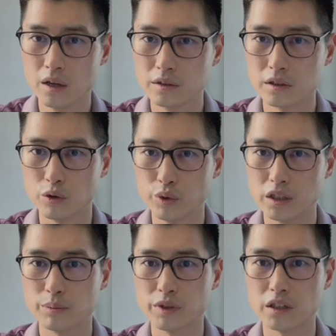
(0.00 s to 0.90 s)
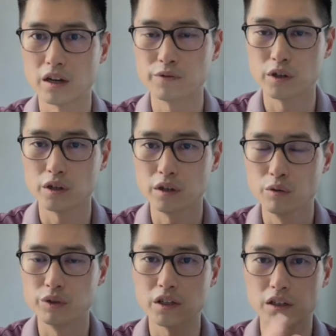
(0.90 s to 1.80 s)
So we submitted an offer,
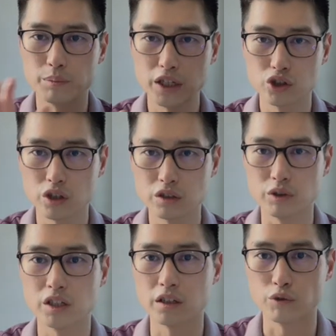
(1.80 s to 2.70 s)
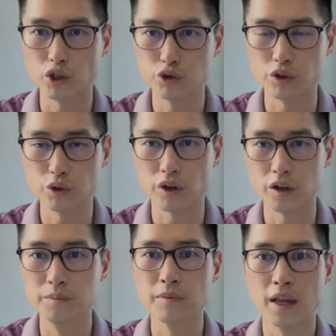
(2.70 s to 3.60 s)
we saw the pictures, we saw the virtual
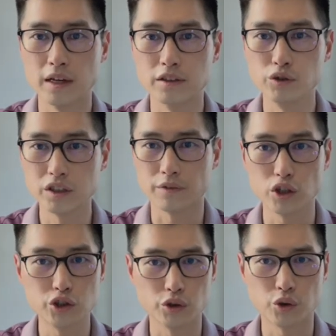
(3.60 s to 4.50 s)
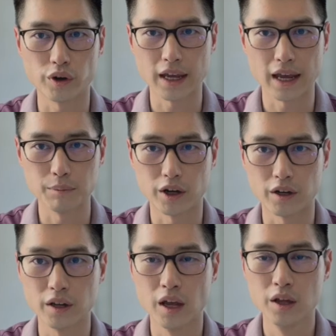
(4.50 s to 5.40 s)
tour. As soon as the virtual tour came
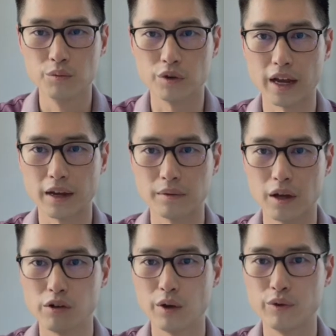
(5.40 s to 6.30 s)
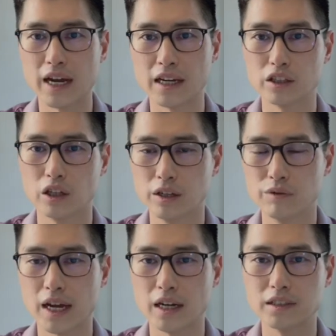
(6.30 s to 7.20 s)
on, we were like, okay,
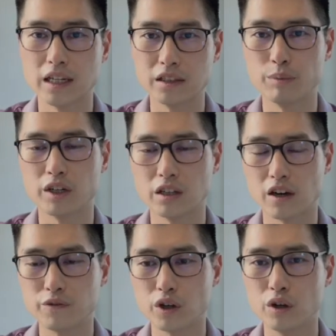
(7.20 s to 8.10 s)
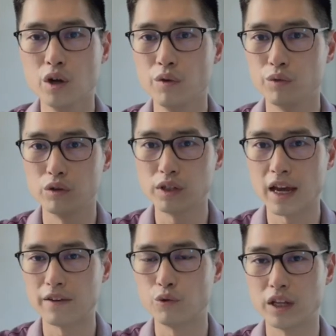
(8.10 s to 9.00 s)
we gotta submit an offer. We only
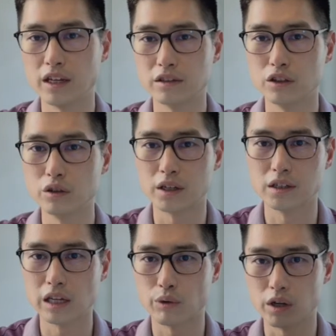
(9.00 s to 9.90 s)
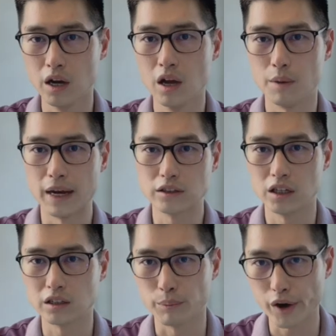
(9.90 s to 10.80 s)
have 4 days to do it because they were about to
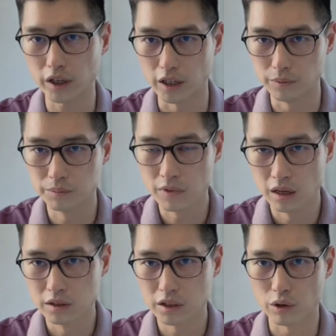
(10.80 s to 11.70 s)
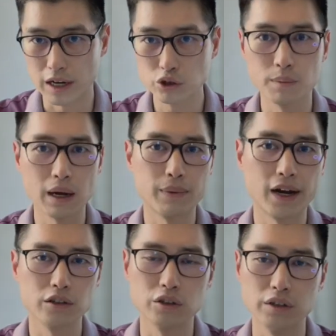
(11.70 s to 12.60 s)
hit the market. So I told my
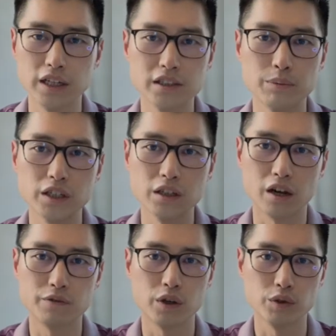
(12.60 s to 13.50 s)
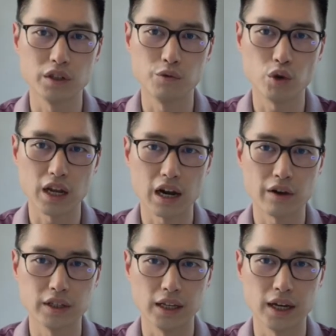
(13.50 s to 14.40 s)
buyer let's submit an offer with a
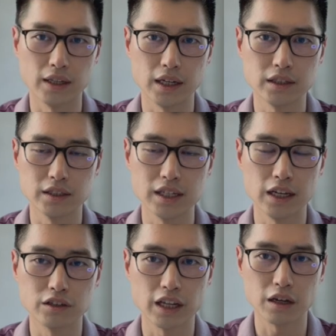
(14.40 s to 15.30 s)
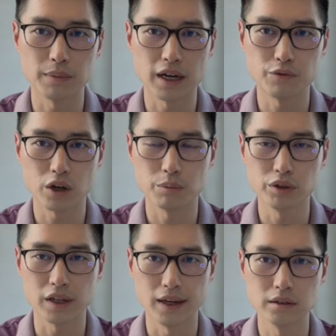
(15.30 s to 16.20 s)
48-hour deadline, let the sellers think about it for a couple
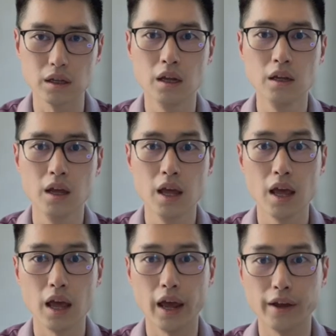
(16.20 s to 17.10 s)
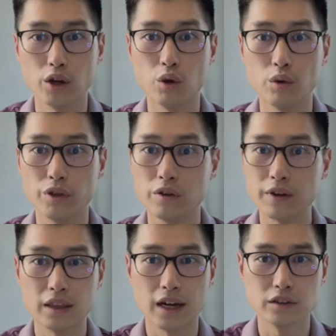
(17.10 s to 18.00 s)
of days, and go
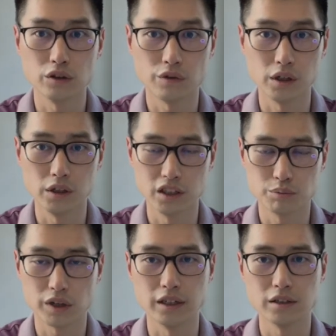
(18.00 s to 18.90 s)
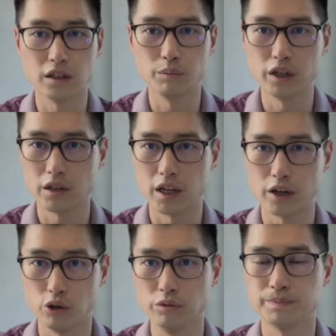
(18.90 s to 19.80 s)
$35,000 over list price on $1 million home.